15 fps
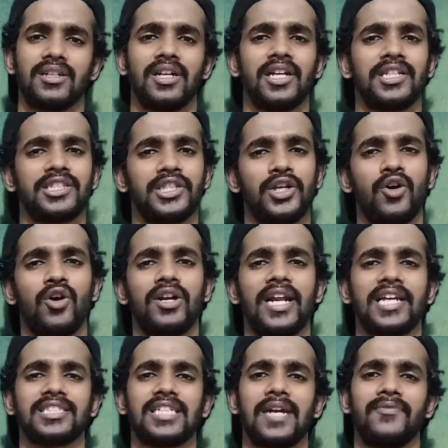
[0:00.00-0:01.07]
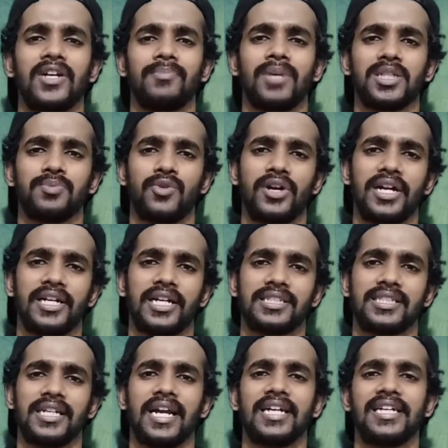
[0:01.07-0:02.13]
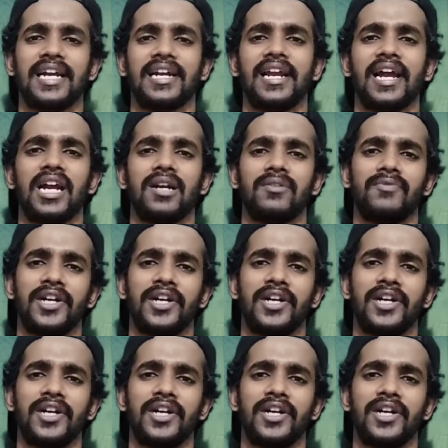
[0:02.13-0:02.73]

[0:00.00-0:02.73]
See you all next time with much more interesting and technical